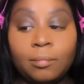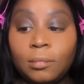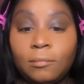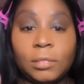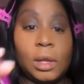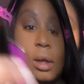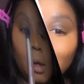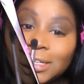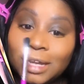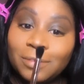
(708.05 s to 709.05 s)
If you guys
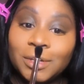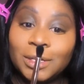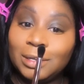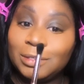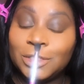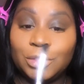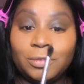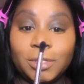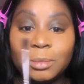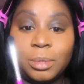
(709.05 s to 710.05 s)
haven't used Juvia's
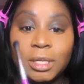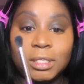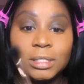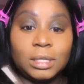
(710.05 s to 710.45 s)
Place